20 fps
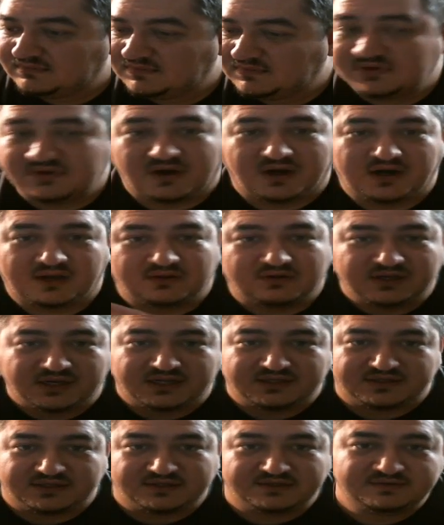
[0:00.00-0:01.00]
Sorry, you're looking
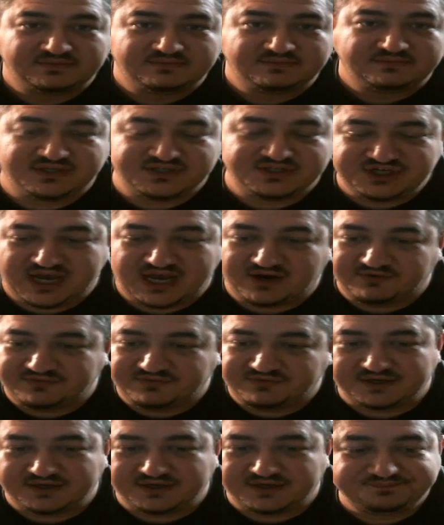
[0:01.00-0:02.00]
at the chat over
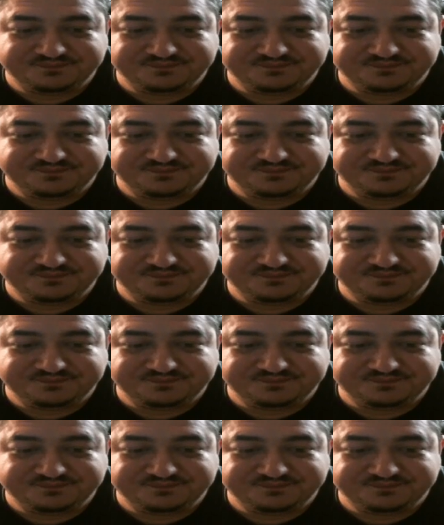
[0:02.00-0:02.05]
here.